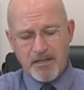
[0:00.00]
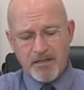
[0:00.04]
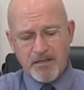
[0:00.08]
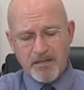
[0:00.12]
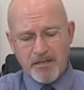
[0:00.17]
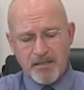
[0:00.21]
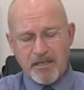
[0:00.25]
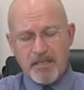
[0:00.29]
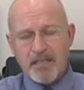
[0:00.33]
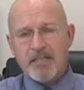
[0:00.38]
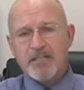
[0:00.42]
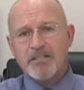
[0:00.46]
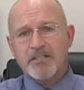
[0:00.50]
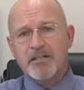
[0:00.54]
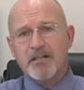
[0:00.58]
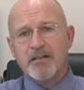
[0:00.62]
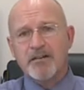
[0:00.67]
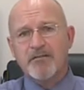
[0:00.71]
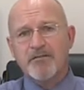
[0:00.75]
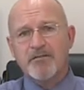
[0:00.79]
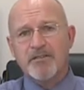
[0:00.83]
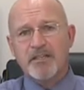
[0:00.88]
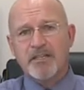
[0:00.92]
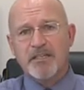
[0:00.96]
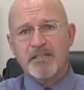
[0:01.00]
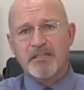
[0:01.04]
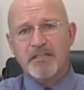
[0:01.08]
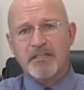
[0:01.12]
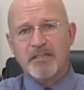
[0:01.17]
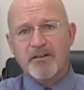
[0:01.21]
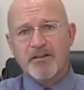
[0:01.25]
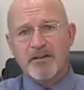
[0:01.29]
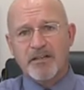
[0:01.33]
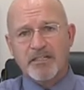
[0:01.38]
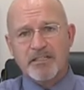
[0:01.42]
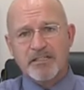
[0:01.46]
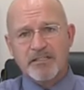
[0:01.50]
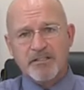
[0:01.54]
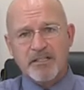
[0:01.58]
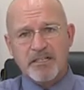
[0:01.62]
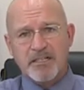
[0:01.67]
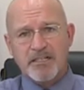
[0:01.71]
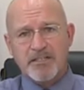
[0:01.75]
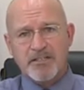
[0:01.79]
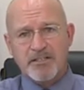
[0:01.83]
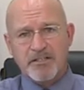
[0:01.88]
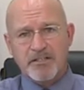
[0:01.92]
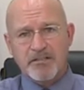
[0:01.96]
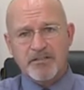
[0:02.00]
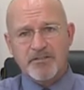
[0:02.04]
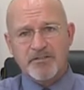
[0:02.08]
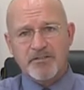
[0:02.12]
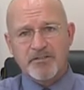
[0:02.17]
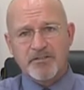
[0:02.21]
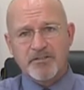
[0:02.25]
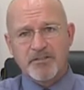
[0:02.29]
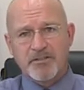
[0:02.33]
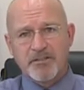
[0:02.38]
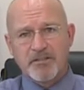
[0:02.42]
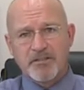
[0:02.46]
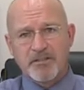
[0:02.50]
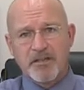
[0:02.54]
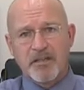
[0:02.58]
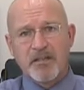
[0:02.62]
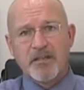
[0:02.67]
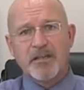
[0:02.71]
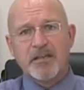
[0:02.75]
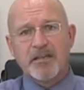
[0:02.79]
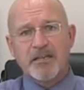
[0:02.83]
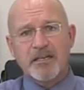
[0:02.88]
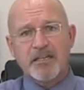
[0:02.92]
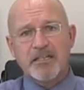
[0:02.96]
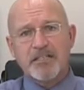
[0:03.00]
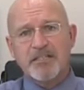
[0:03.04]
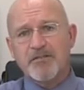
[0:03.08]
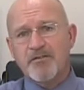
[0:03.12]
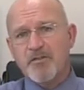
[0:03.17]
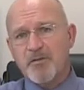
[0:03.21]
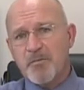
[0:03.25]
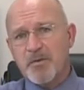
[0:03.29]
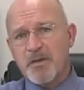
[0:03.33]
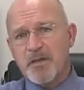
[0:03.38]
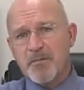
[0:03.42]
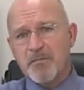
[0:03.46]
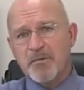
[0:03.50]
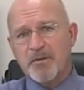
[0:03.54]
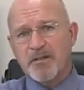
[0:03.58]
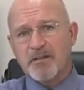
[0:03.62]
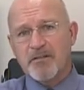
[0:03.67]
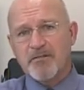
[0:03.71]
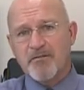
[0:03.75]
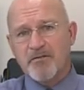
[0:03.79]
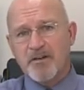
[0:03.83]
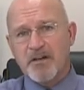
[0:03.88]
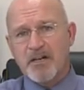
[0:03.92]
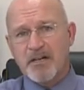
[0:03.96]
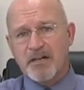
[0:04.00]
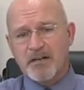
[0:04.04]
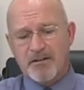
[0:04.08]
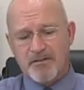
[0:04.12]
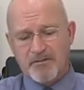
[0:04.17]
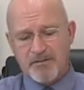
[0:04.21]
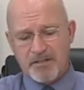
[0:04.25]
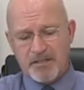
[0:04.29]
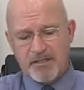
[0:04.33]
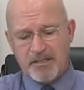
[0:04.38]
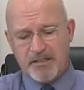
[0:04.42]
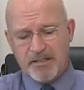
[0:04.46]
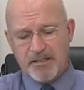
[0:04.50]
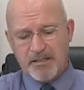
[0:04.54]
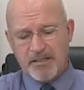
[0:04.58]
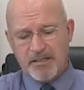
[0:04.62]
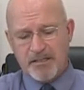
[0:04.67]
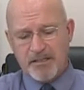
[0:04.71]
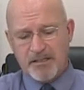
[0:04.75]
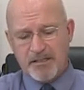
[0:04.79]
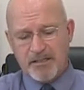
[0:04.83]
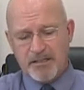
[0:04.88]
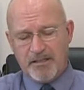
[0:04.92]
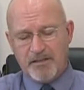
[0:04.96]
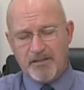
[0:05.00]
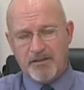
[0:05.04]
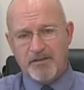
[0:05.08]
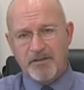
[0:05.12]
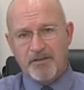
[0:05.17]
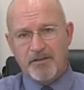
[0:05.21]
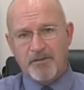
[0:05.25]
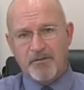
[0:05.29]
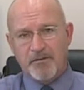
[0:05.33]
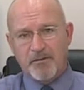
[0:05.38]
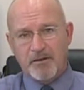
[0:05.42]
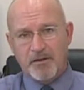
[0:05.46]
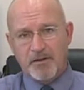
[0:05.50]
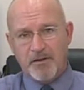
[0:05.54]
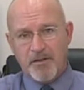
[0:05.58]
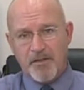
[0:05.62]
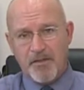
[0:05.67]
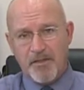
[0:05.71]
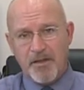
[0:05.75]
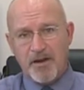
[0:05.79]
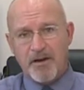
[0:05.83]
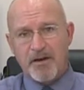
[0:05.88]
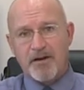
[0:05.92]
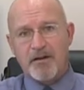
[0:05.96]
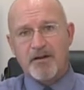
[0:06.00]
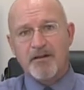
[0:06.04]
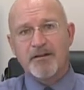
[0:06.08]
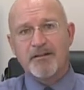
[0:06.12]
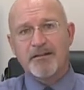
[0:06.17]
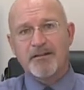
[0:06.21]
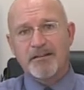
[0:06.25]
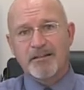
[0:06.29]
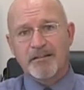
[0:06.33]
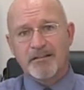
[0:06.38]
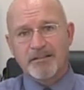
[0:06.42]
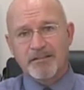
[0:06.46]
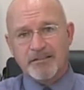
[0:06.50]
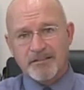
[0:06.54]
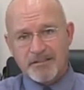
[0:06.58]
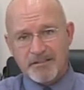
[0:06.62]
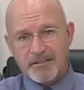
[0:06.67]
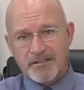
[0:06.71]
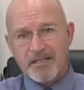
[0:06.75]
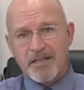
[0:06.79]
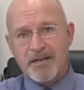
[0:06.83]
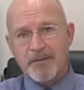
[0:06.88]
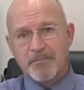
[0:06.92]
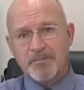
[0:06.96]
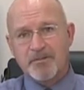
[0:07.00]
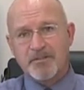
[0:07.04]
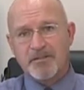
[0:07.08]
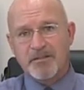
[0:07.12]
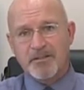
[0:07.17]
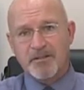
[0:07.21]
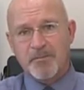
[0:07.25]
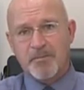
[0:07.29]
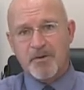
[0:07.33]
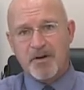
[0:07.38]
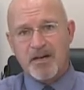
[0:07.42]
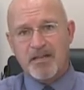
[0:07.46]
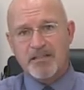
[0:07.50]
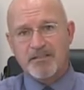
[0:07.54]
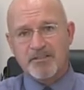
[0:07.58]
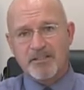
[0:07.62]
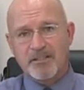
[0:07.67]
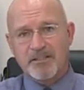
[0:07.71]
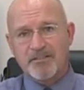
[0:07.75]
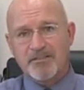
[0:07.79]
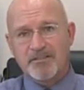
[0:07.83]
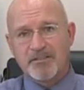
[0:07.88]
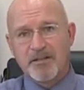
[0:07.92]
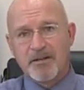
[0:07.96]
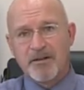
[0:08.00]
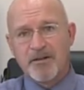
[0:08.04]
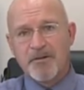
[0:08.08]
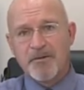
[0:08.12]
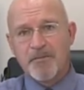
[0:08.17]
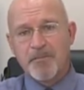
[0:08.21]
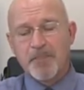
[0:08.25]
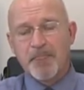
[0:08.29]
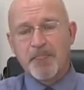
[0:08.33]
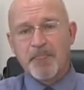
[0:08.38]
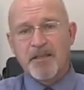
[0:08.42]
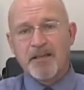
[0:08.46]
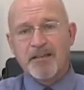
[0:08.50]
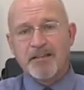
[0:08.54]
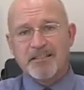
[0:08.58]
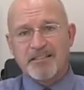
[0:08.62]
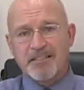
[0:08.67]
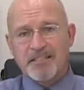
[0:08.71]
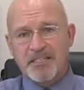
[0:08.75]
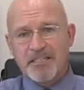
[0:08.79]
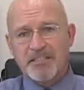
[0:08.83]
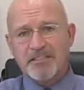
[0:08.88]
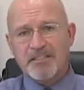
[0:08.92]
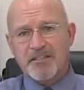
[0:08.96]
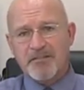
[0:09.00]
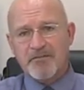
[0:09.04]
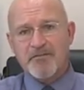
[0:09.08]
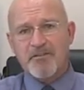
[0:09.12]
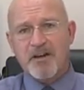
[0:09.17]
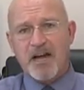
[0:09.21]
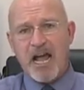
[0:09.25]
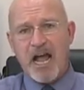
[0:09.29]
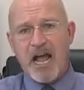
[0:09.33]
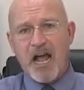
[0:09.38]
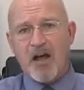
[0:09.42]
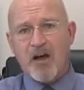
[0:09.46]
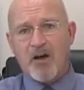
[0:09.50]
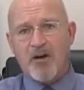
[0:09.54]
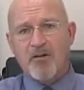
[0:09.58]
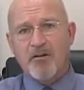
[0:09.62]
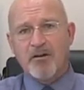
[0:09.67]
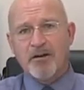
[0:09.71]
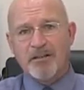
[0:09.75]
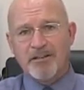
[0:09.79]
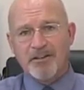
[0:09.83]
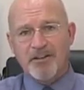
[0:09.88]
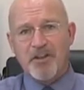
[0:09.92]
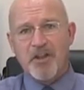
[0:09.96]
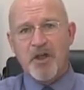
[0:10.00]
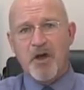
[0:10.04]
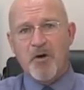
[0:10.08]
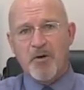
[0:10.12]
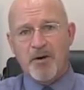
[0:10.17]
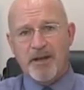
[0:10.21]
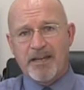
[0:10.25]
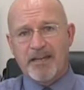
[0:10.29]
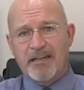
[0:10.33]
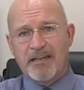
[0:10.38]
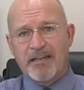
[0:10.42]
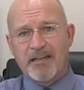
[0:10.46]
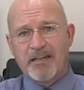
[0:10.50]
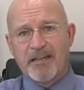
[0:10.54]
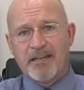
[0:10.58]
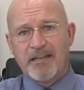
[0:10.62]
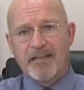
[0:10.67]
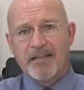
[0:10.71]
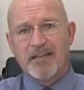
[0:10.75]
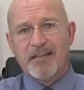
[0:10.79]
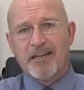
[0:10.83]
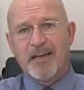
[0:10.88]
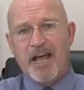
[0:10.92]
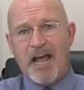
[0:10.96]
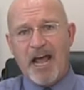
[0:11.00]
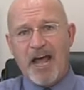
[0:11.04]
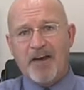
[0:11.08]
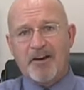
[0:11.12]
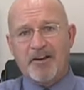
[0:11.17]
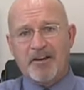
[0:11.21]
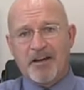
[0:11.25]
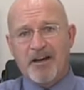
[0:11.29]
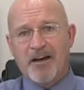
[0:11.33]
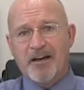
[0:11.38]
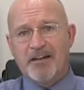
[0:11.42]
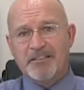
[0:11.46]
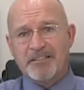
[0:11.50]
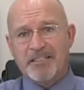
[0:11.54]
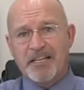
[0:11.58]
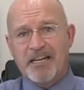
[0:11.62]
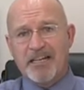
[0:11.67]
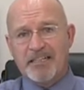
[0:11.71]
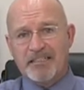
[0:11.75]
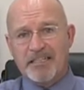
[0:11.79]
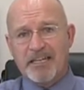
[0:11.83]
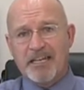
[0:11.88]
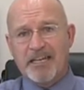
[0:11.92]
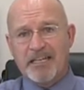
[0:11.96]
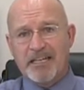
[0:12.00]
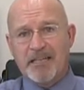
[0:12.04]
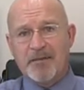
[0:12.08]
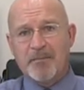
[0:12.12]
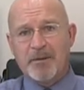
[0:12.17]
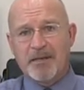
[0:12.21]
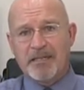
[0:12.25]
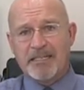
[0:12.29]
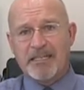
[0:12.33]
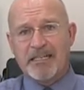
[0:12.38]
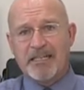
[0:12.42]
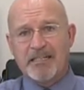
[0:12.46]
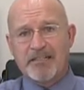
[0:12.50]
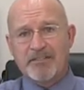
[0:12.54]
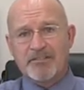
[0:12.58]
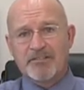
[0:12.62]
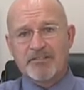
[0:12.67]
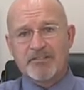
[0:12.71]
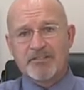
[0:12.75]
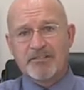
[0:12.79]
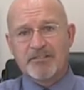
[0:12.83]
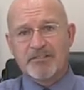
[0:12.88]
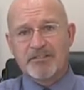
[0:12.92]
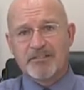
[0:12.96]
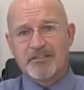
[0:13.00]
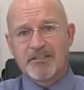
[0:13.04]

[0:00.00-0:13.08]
each of the organizations, each of the people involved in their steps in the process disavow knowing how to contact anybody else.